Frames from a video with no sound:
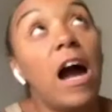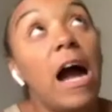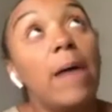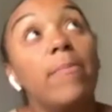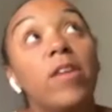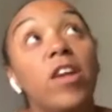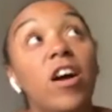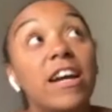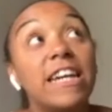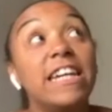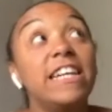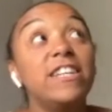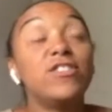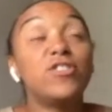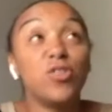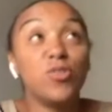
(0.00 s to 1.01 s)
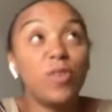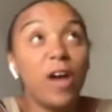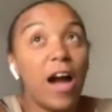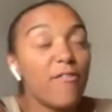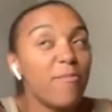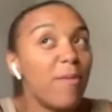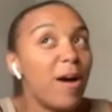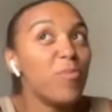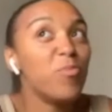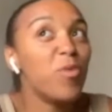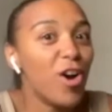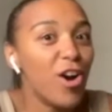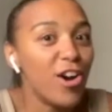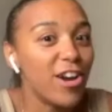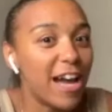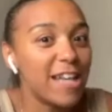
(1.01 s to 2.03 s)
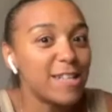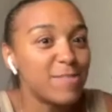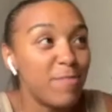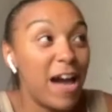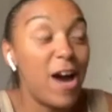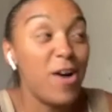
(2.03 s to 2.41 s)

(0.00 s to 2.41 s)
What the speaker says: I'm lucky to have my work as my